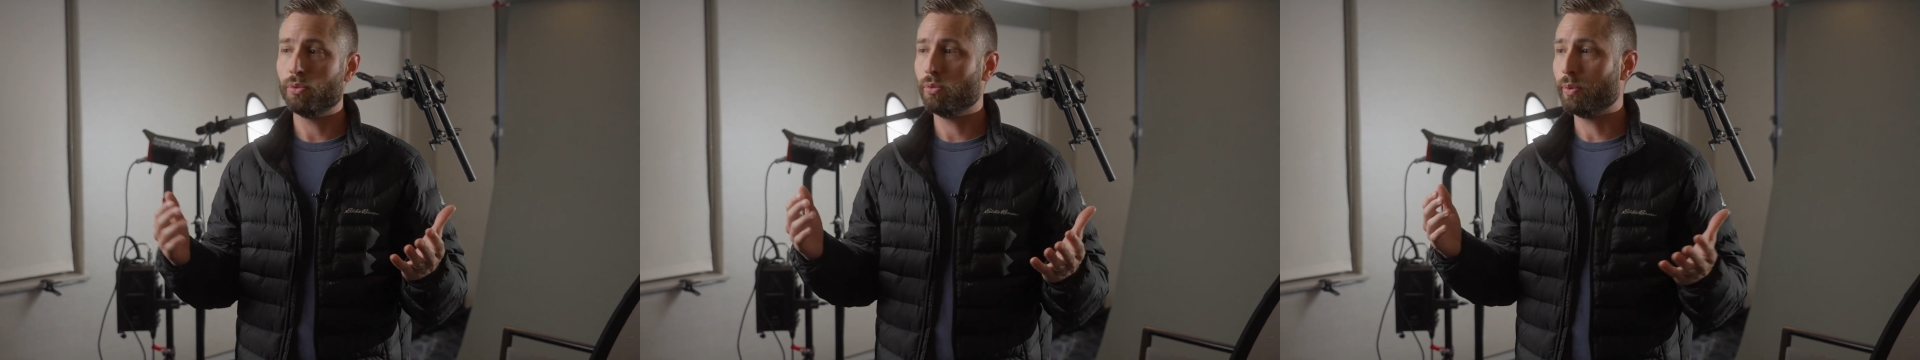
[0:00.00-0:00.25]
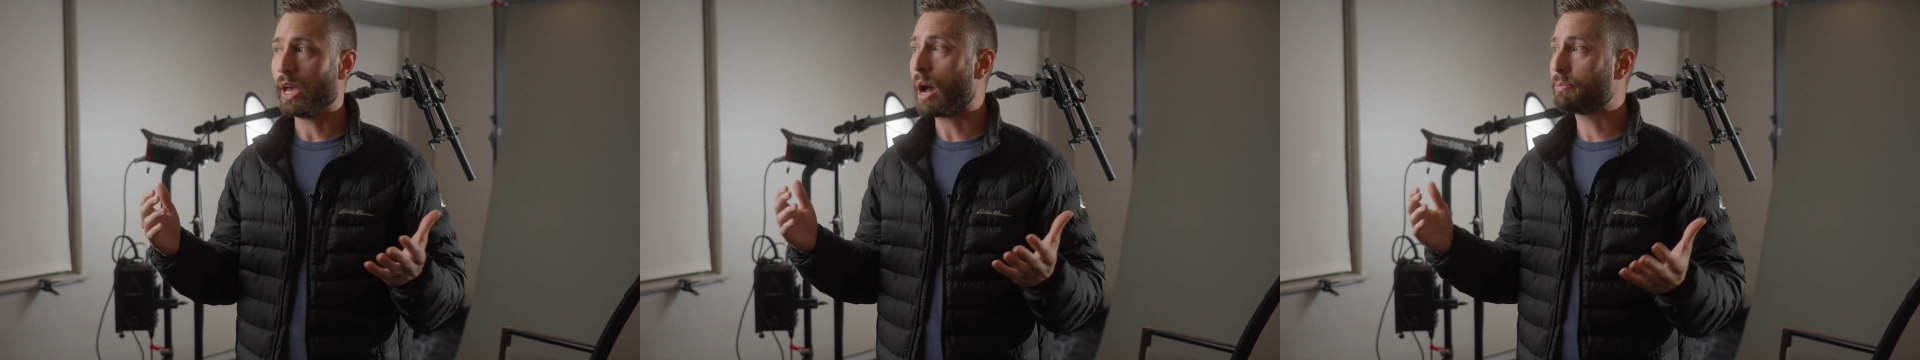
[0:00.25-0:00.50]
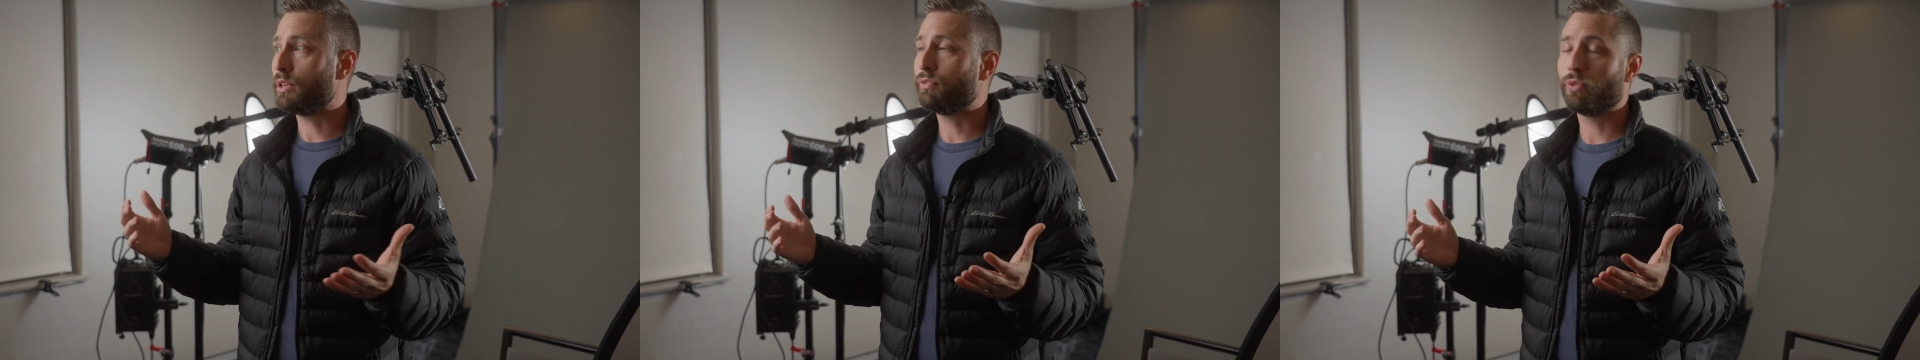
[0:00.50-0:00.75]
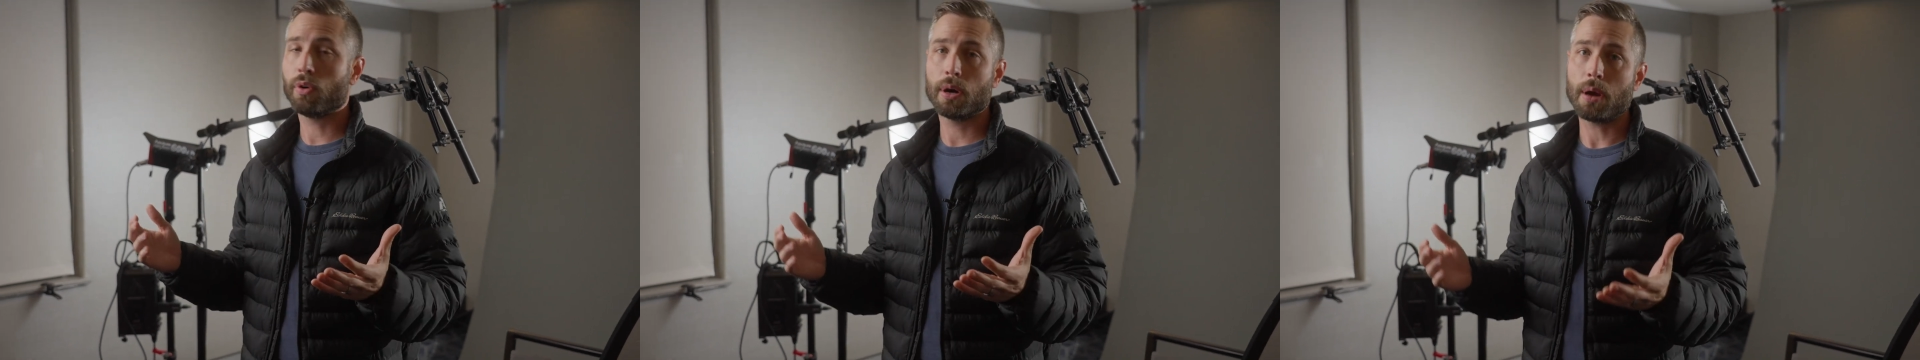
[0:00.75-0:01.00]
we opted
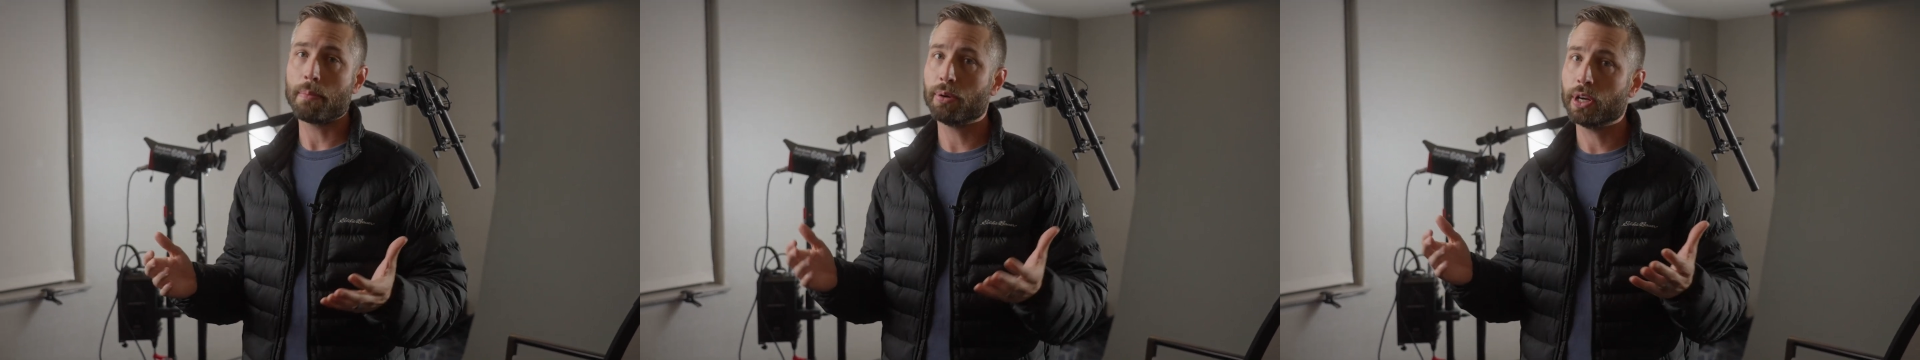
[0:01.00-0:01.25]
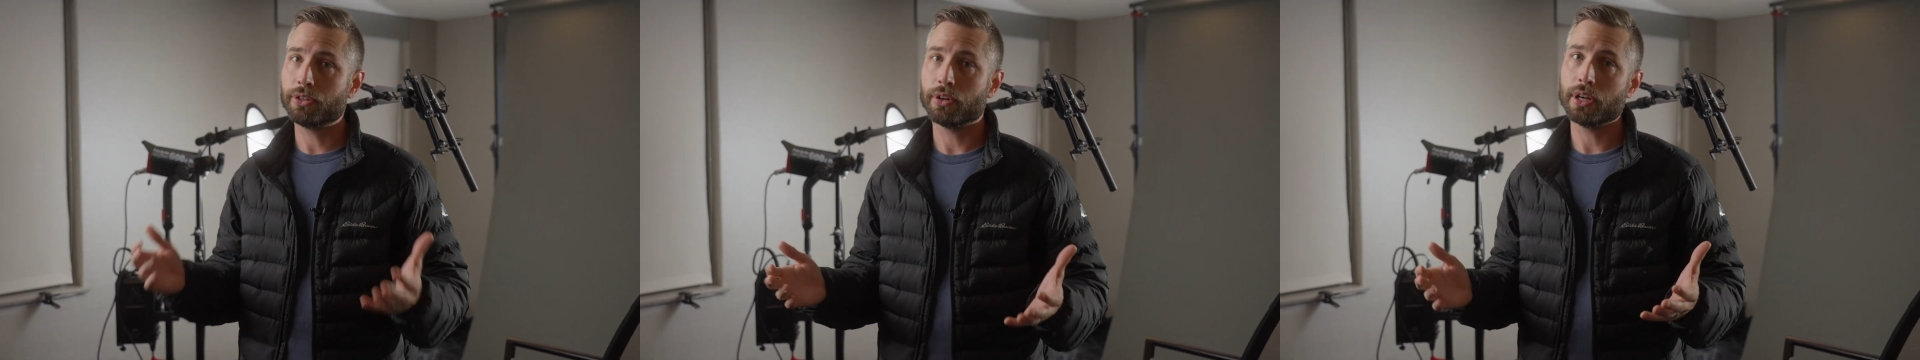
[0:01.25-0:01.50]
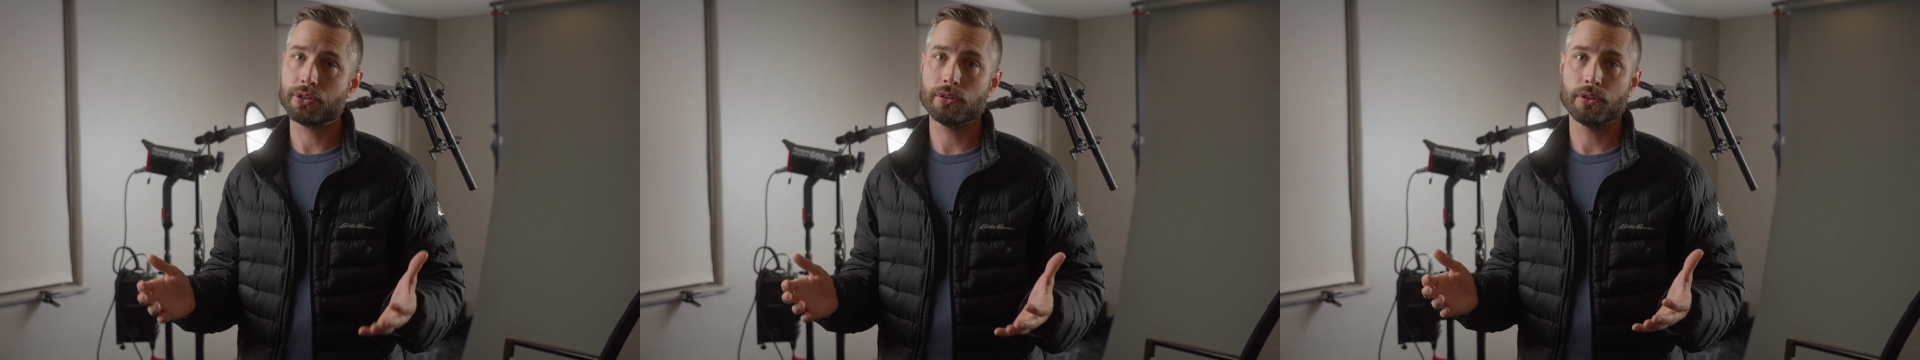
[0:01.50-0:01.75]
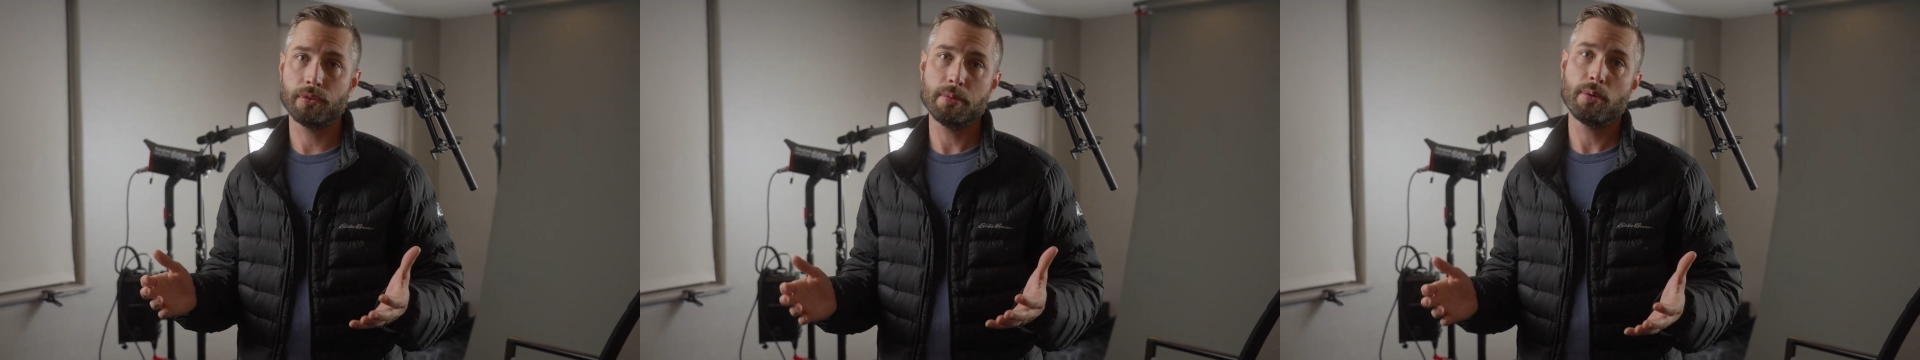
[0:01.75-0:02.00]
for a pretty
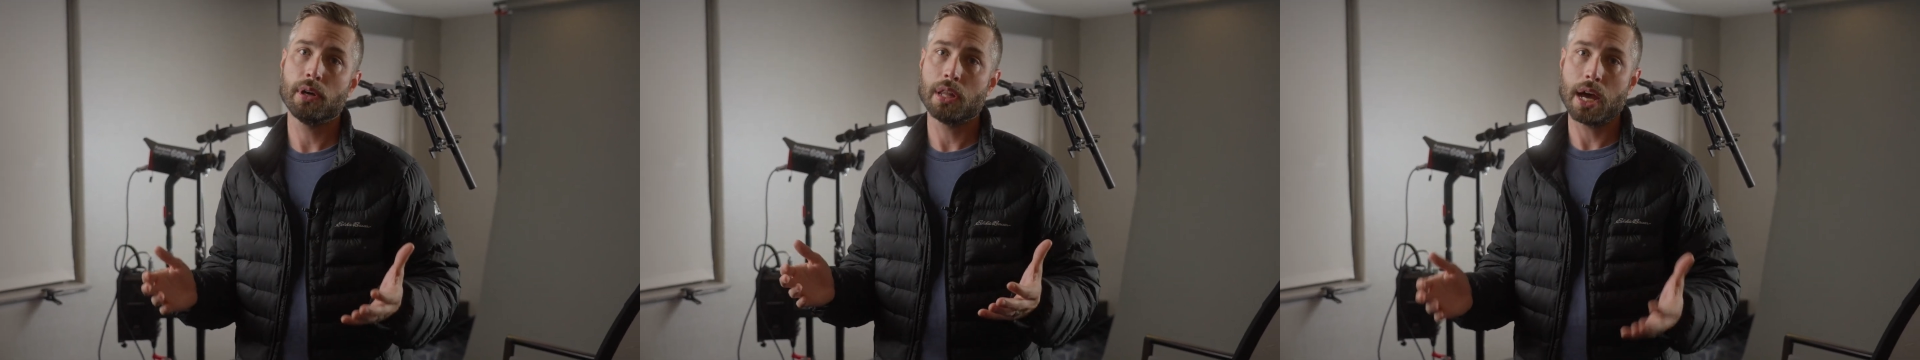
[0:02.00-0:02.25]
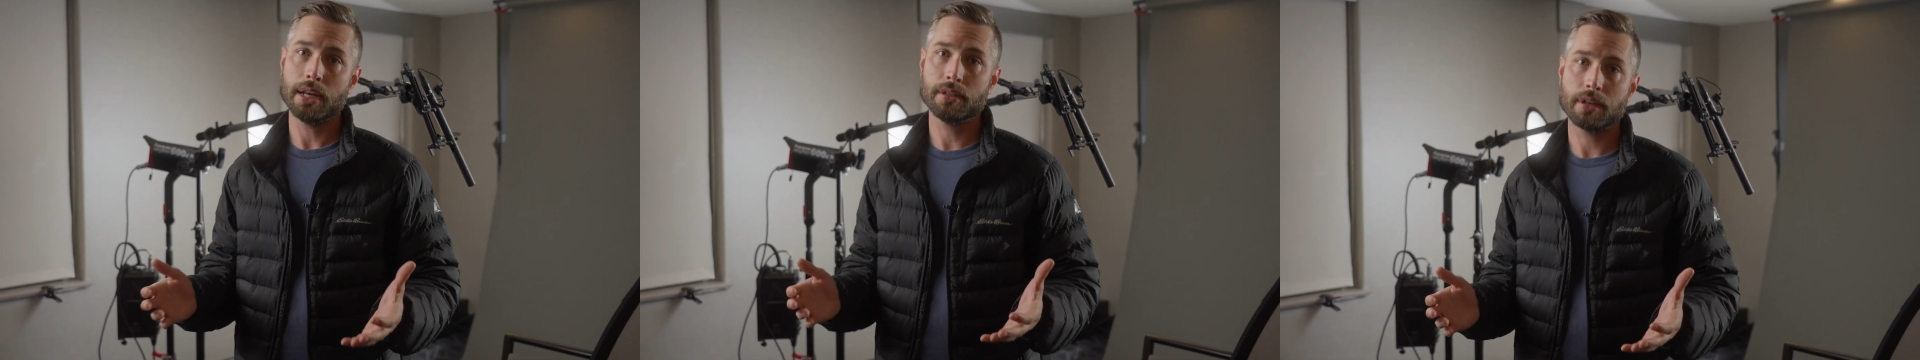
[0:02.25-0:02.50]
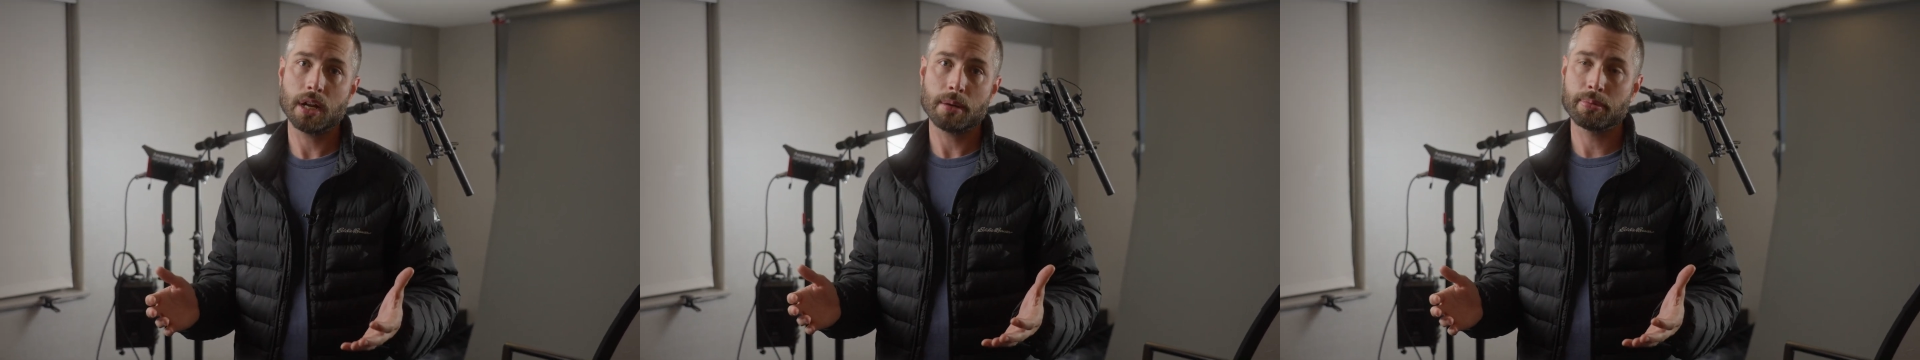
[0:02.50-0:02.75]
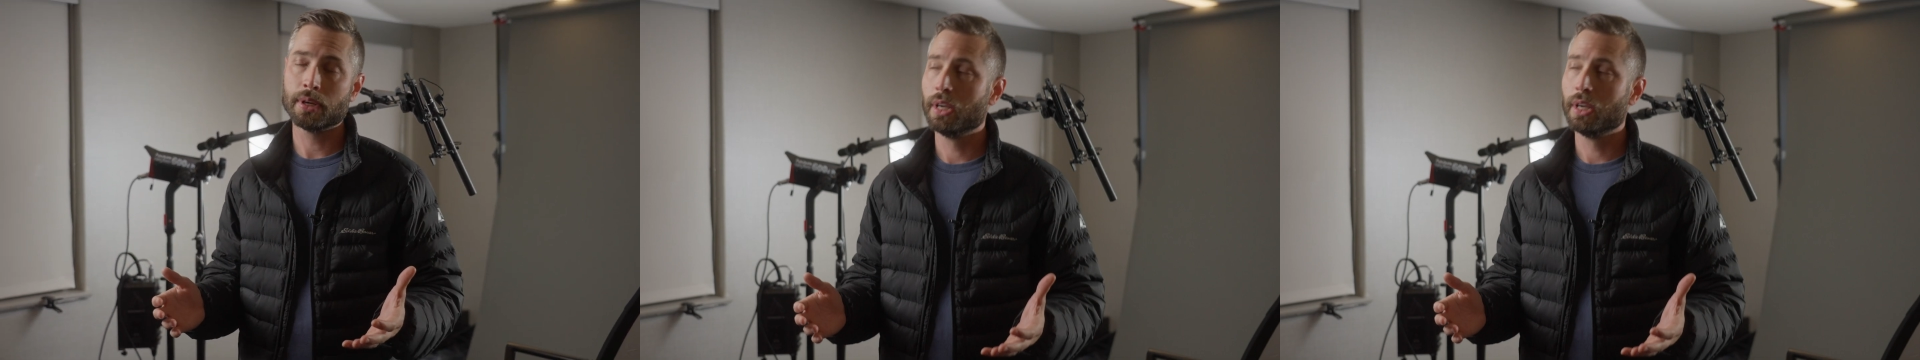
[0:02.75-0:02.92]
traditional 3-point lighting setup.